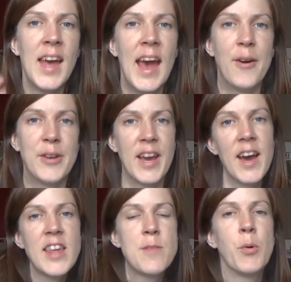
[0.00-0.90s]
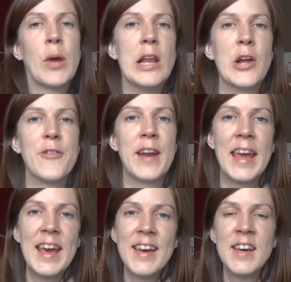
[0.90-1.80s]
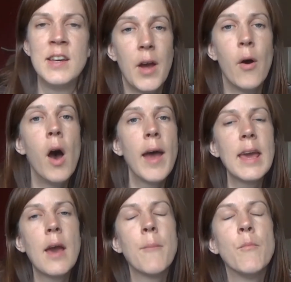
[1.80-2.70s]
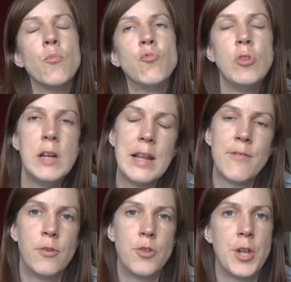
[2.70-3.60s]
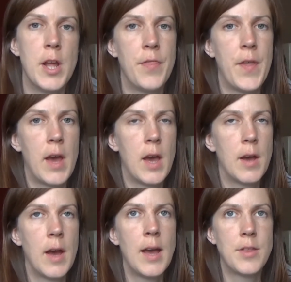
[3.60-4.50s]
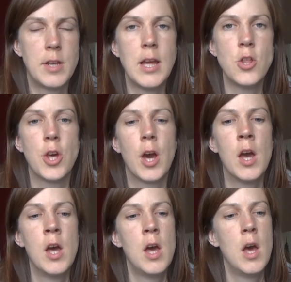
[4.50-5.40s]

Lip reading: Howdy guys, Bookie Laura here. Now I am really fortunate that as a teacher,